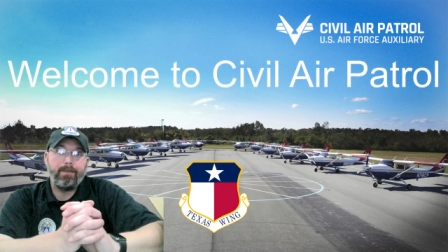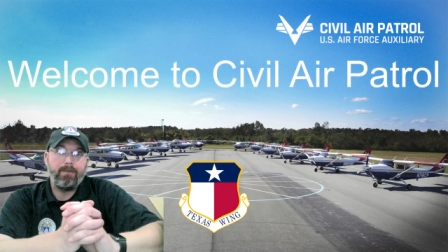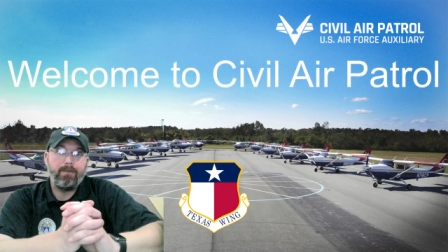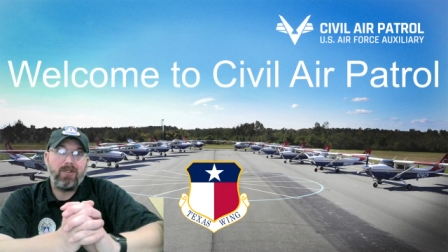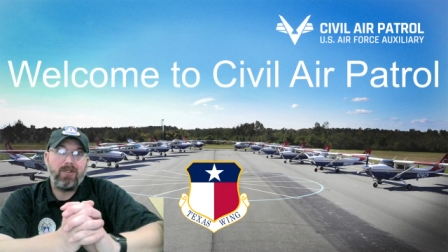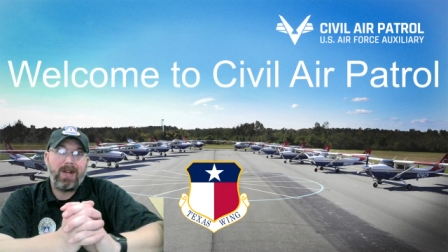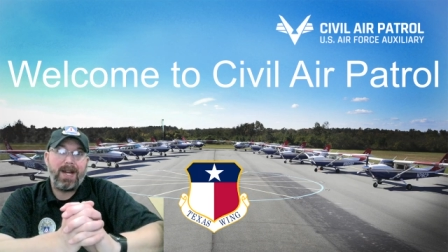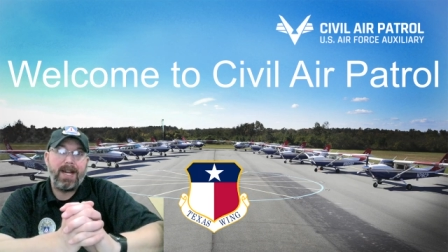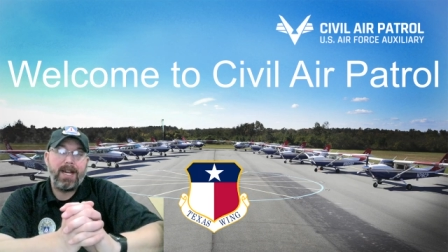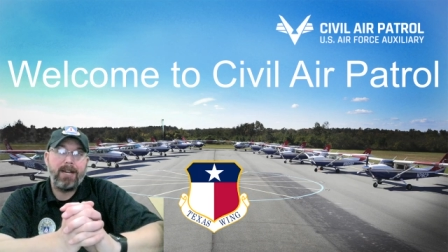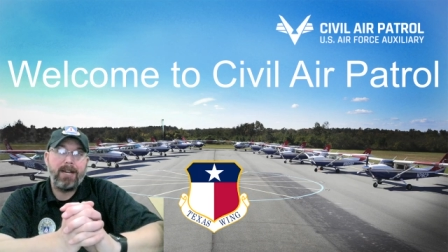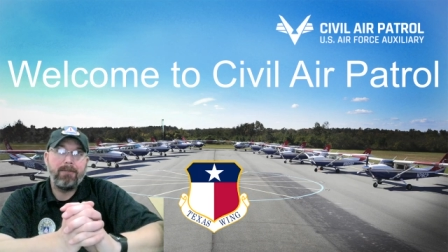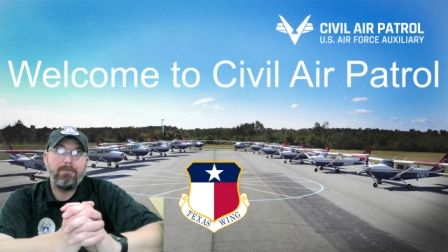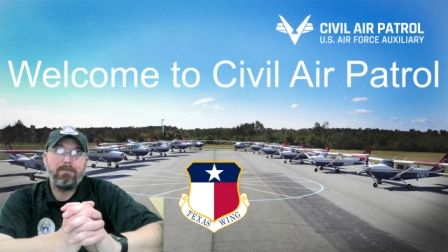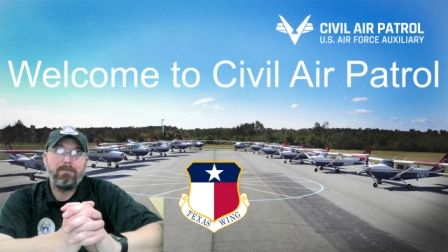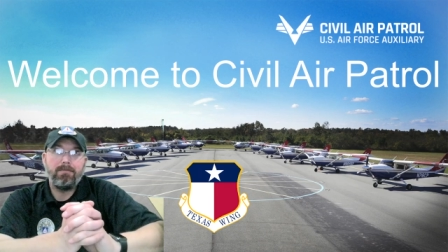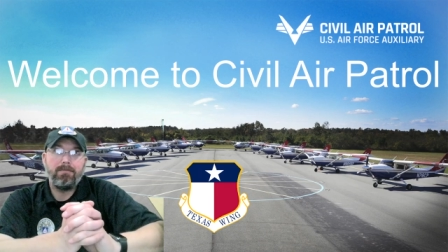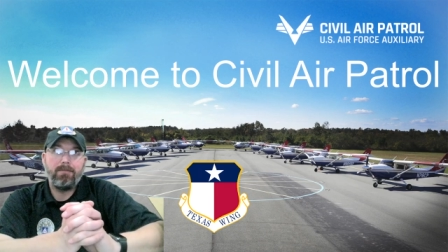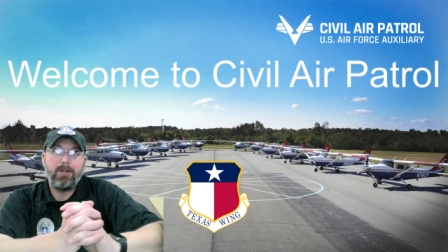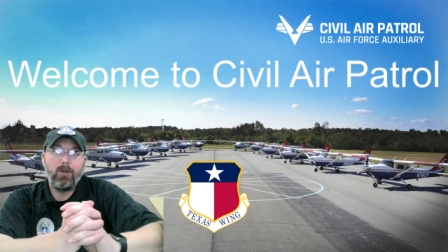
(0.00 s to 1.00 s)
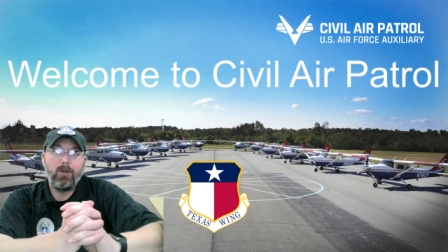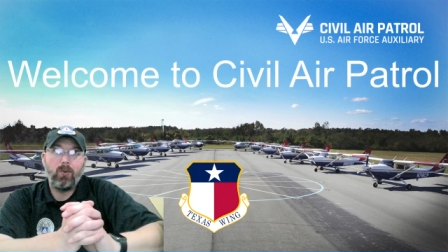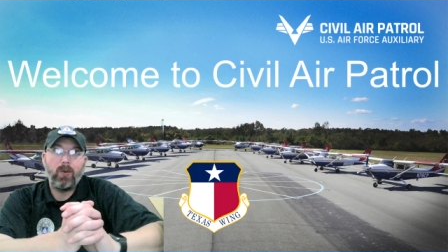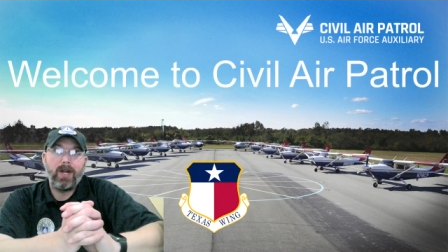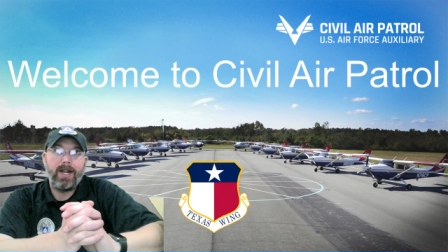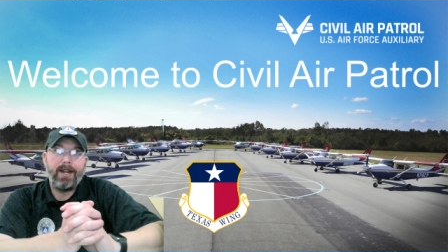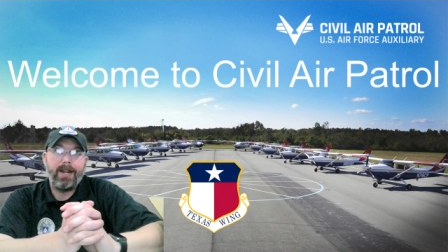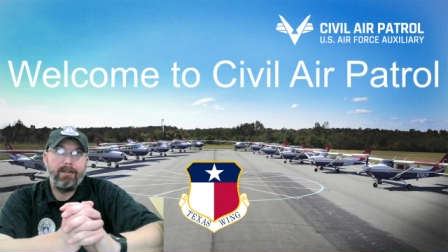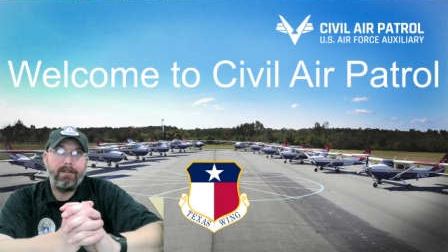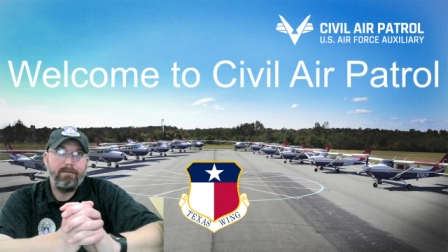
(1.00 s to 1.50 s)
sign, you
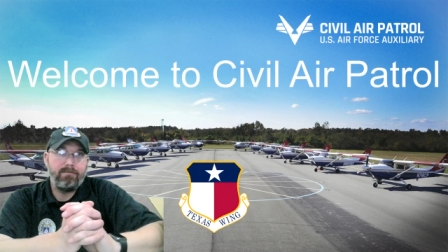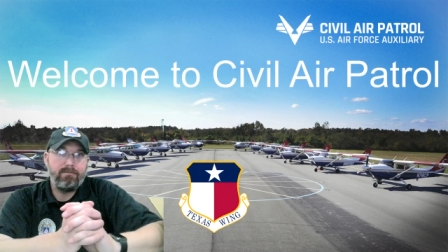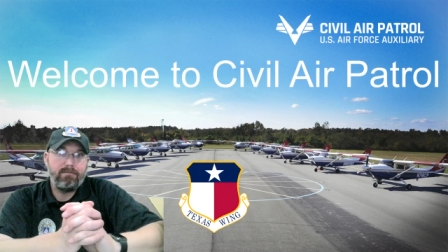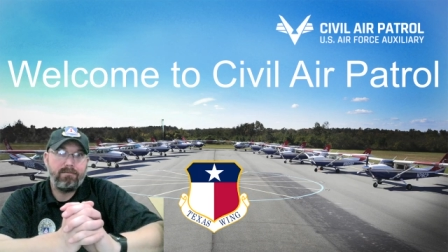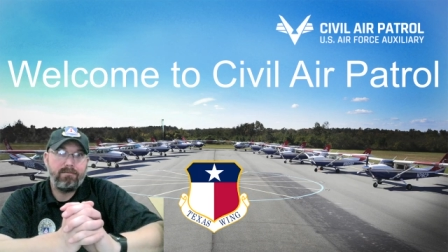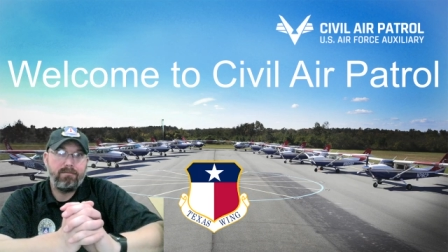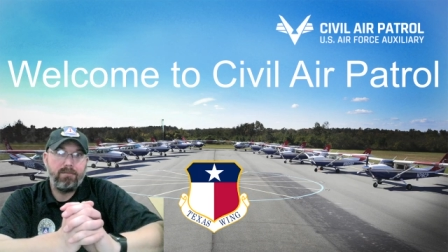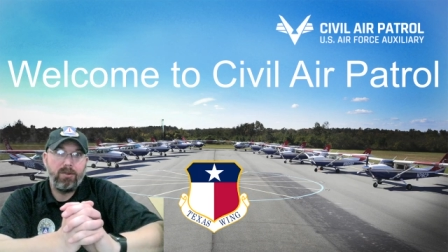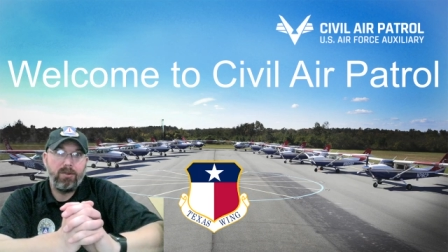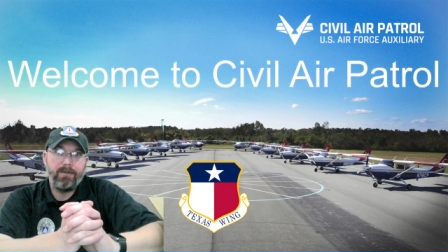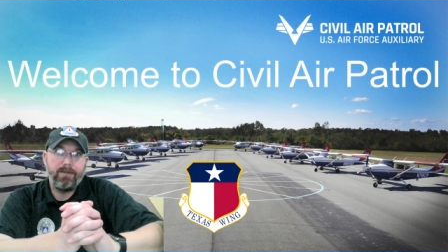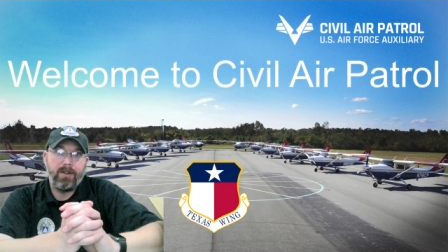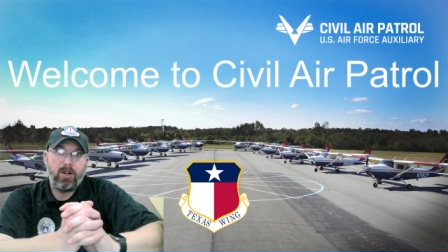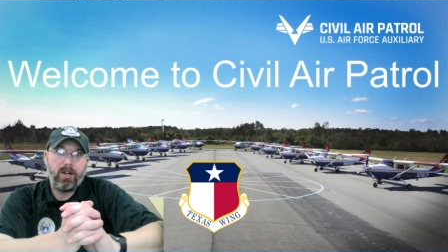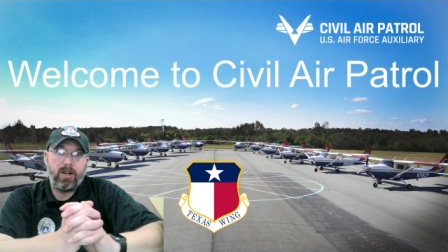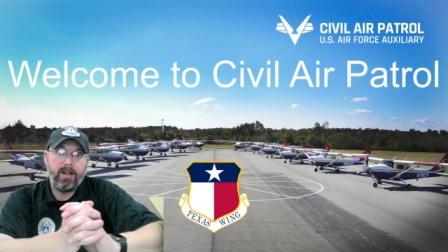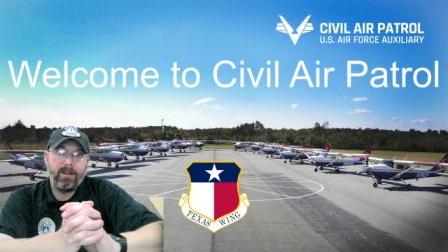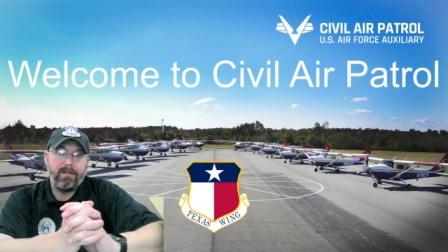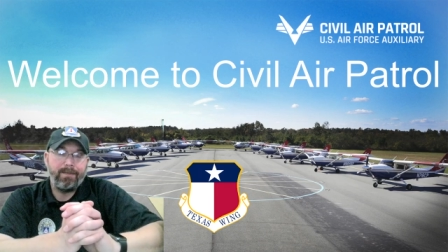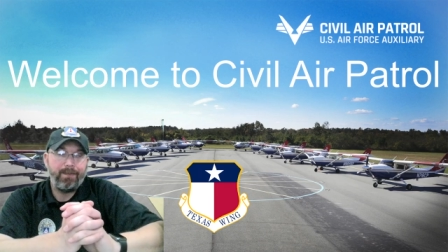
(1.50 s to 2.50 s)
read, move on.